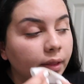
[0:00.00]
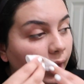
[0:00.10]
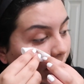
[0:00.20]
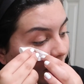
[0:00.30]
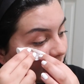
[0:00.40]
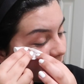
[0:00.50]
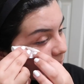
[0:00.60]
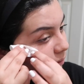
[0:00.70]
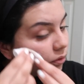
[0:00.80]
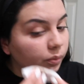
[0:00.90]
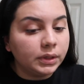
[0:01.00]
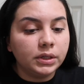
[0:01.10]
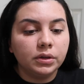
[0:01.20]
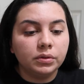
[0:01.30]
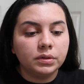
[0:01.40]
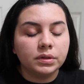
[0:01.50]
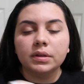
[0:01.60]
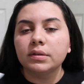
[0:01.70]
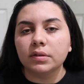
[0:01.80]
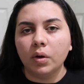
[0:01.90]
the eyes are the windows to
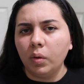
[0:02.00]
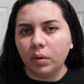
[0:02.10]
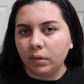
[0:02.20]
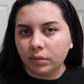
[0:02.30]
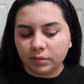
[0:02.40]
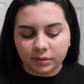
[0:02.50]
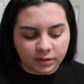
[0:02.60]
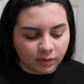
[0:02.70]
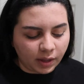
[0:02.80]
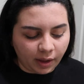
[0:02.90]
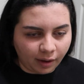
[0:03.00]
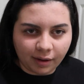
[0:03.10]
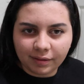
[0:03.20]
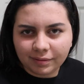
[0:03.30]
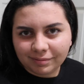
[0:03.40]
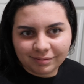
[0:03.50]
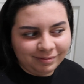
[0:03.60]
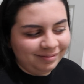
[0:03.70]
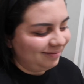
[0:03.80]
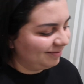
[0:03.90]
the soul. So like,
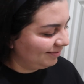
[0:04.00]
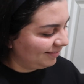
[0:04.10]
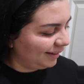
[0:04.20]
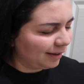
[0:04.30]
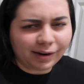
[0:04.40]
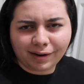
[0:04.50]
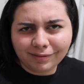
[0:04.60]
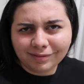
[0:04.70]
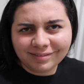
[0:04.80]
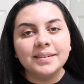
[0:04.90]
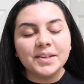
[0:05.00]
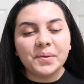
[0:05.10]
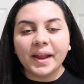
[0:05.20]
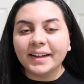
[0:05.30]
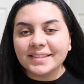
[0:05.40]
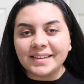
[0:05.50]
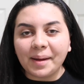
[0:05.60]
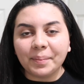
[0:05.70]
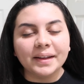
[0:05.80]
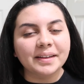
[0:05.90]
you know? So next
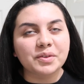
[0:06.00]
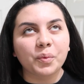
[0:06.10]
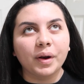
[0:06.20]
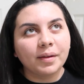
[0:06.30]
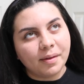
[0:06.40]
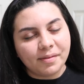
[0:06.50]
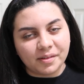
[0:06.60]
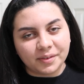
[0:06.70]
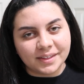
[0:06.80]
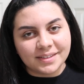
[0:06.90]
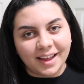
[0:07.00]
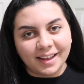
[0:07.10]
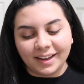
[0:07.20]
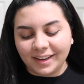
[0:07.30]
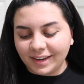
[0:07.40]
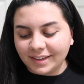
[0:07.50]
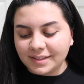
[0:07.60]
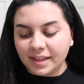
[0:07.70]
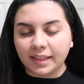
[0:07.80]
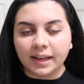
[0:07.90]
step is one of my favorites and it
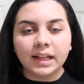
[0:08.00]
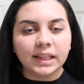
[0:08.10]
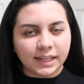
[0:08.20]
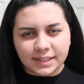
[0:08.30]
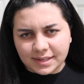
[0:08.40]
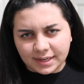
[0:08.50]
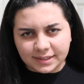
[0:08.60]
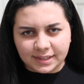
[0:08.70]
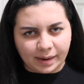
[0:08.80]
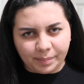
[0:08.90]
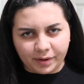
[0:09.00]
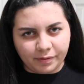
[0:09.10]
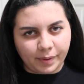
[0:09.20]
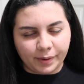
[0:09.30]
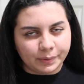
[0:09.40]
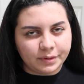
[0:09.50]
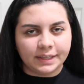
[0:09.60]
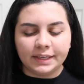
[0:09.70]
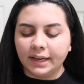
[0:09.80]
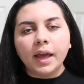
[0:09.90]
is the cleansing step of my
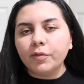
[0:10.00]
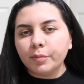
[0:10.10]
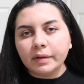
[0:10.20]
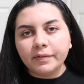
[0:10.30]
routine. And for my